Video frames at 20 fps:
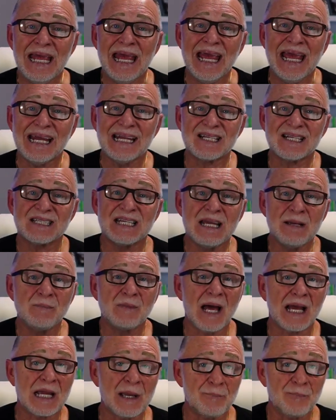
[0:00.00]
it can seem
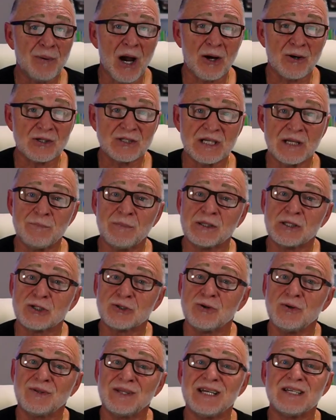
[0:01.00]
like hypocrisy, but the
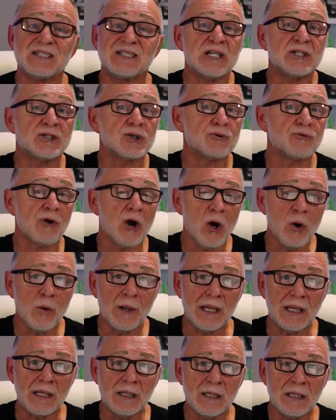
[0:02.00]
truth is it's
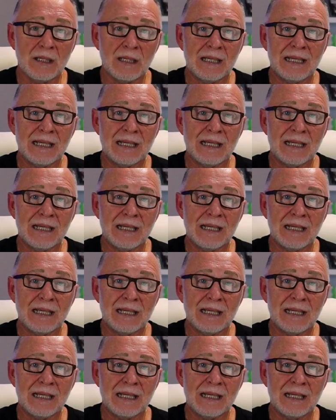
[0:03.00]
growing.